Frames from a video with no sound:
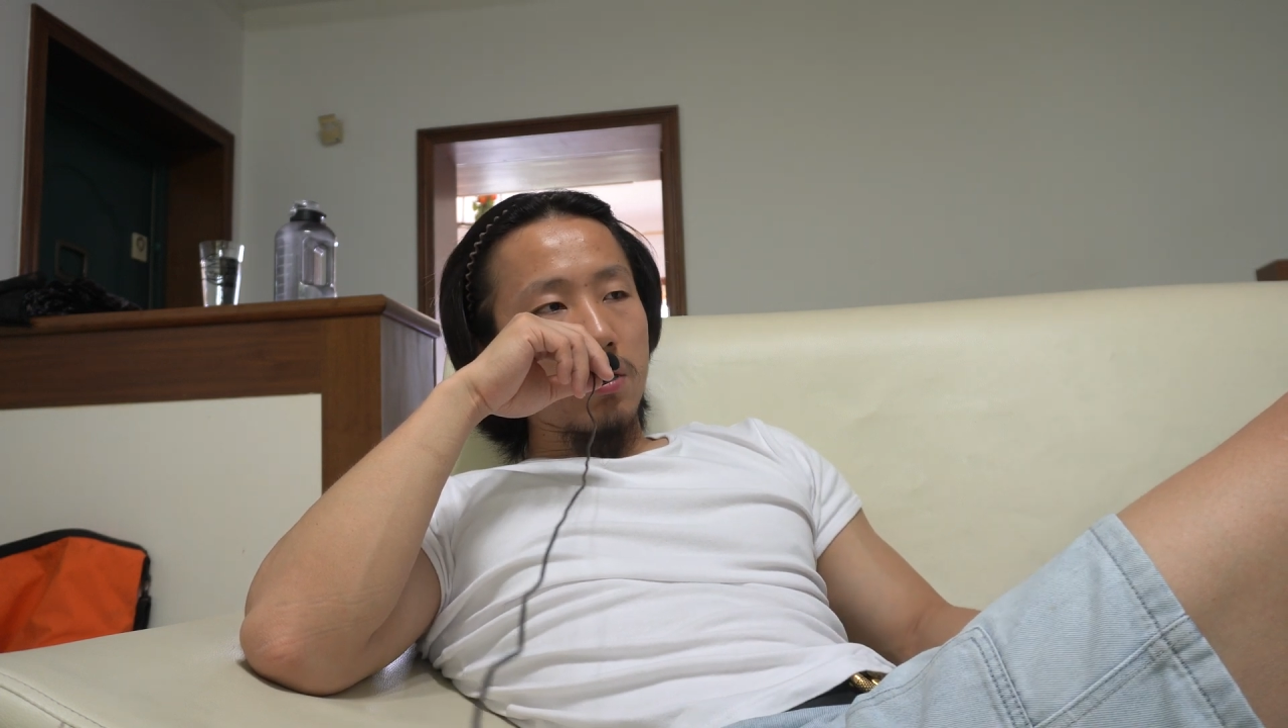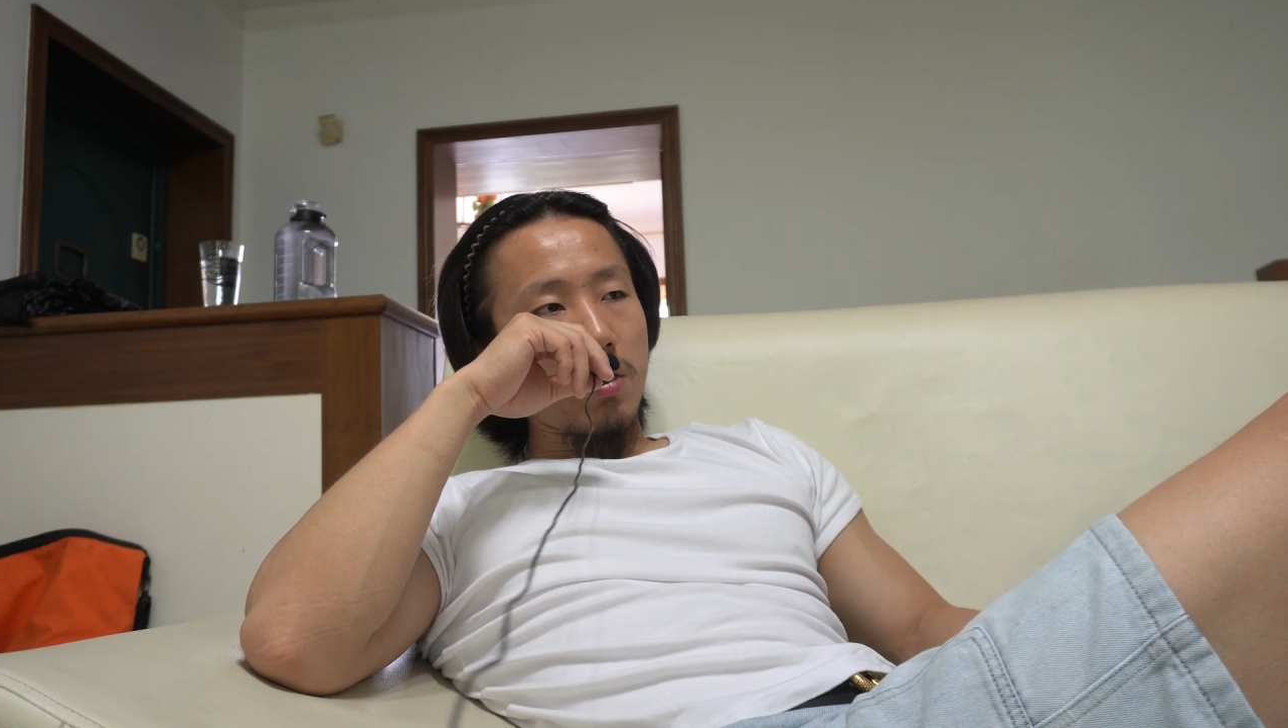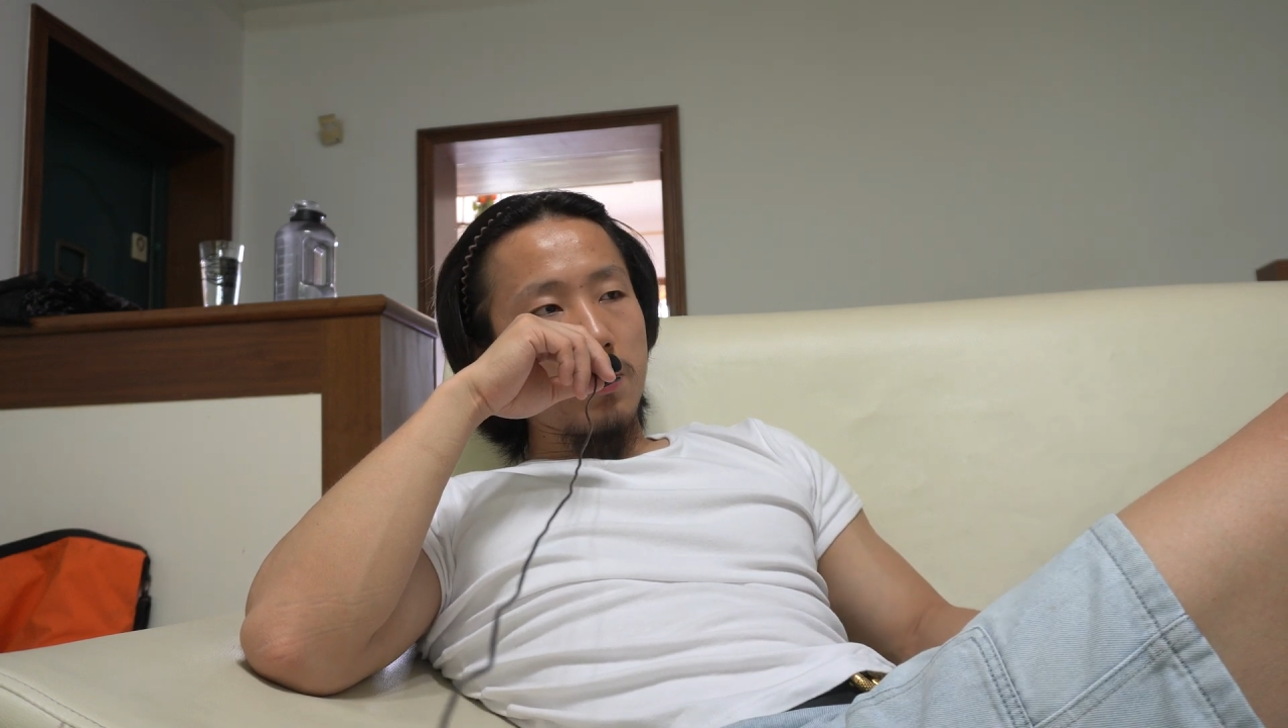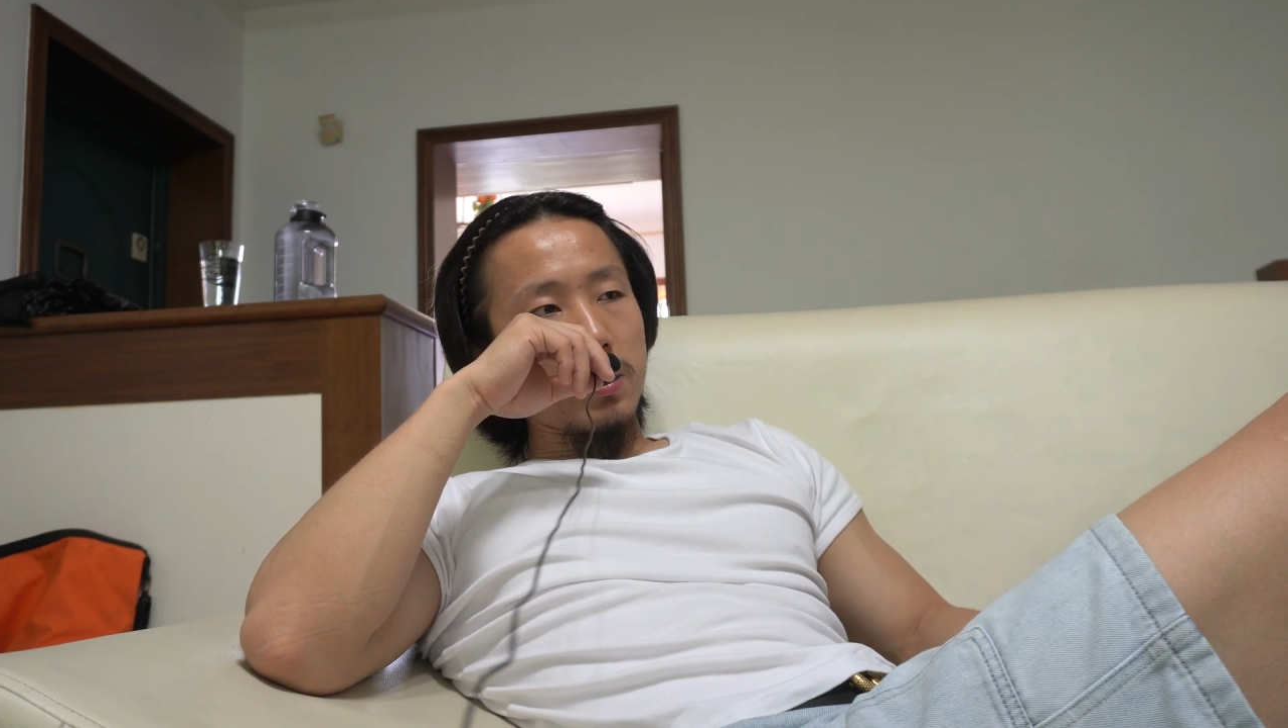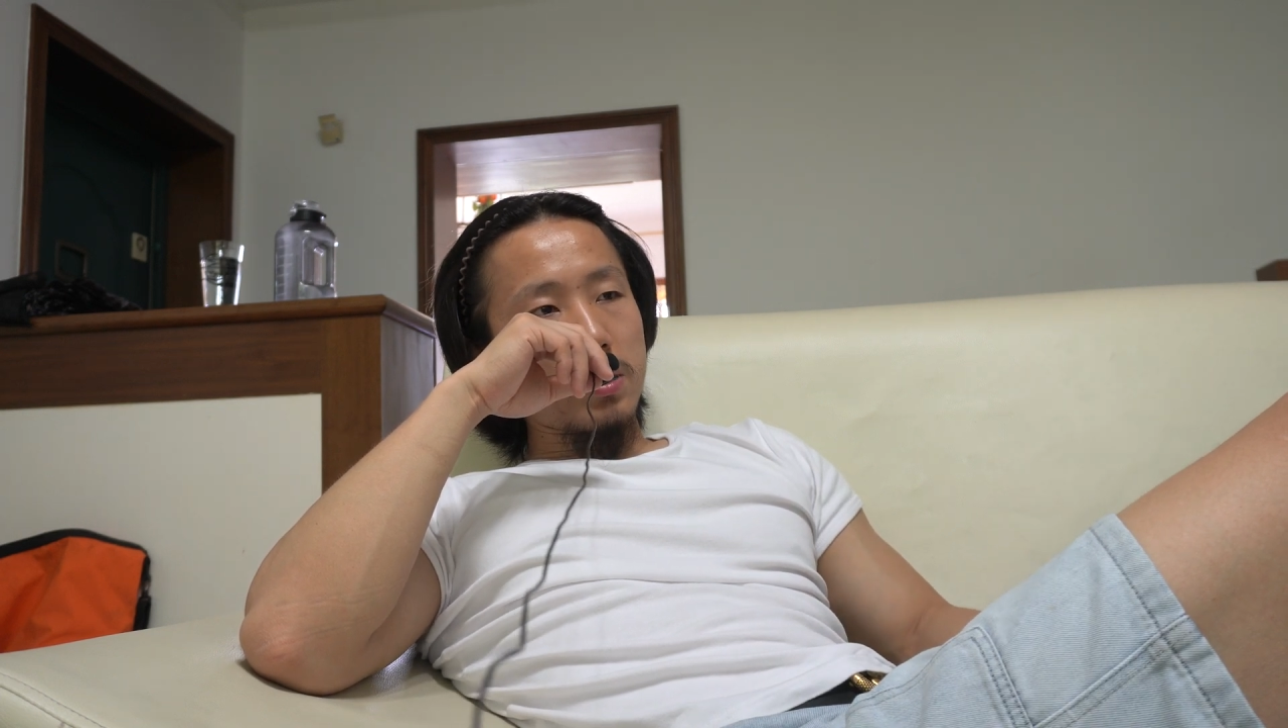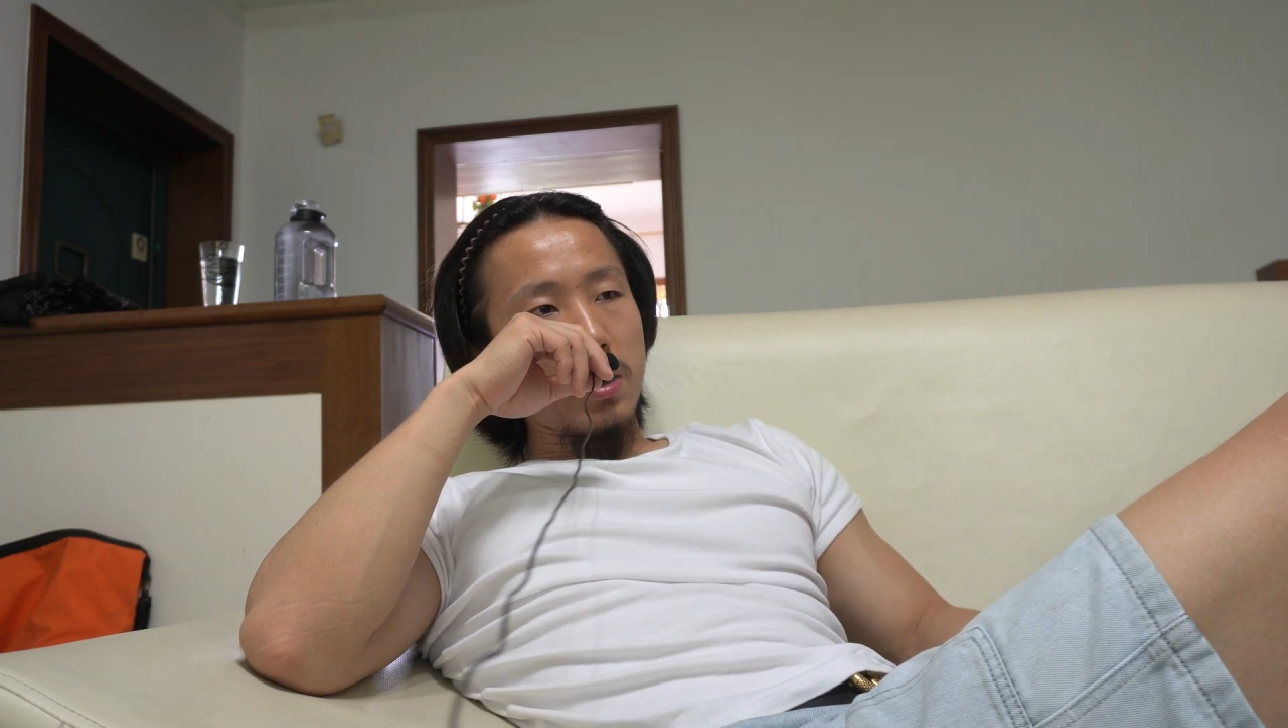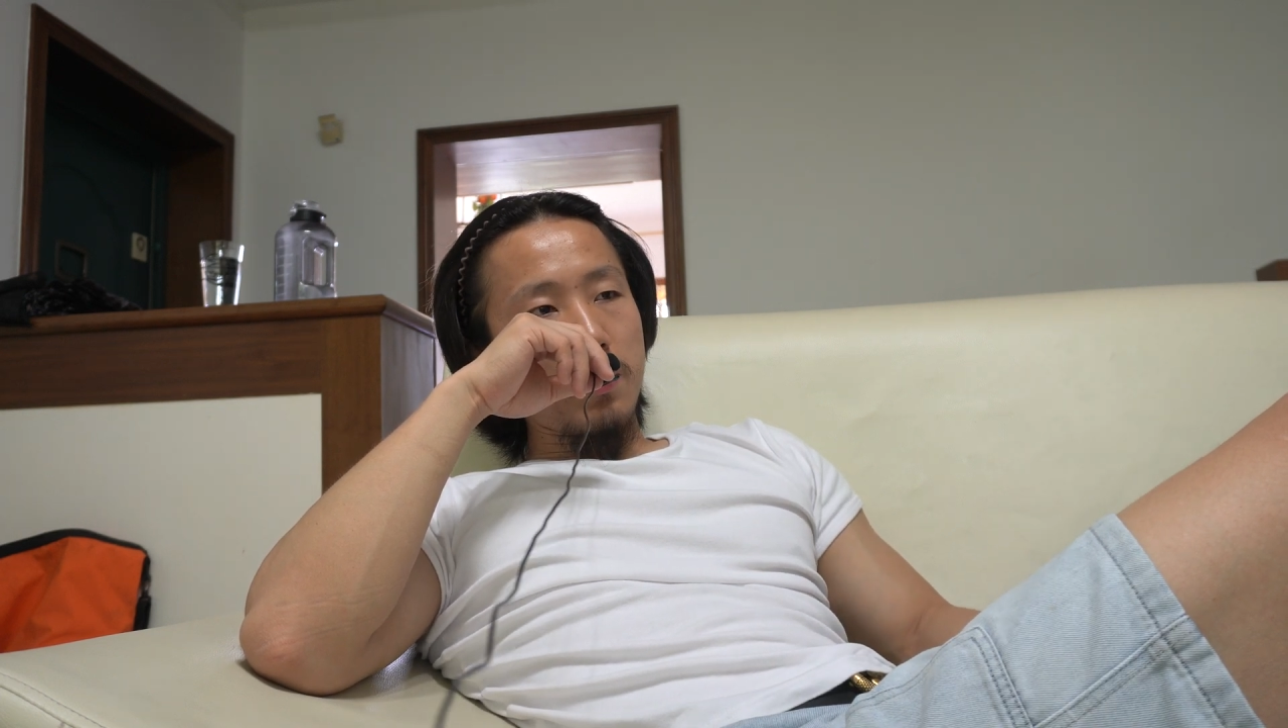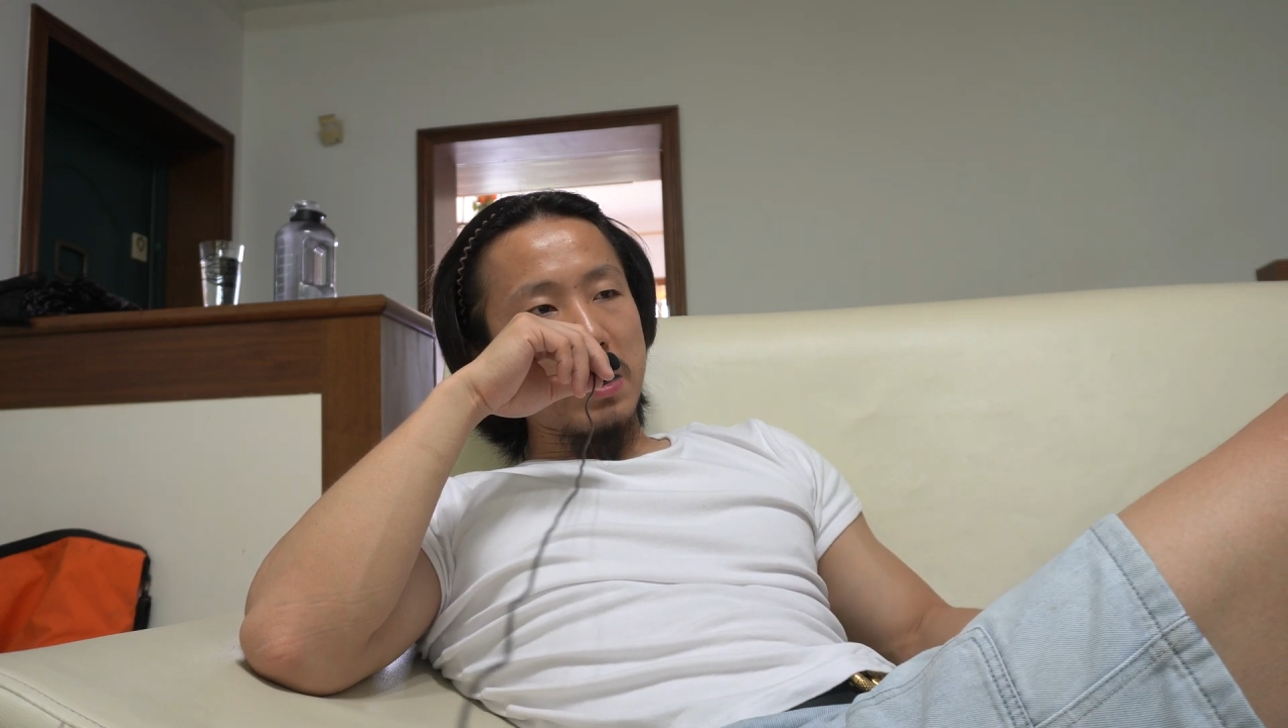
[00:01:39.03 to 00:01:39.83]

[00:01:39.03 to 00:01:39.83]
grandma said.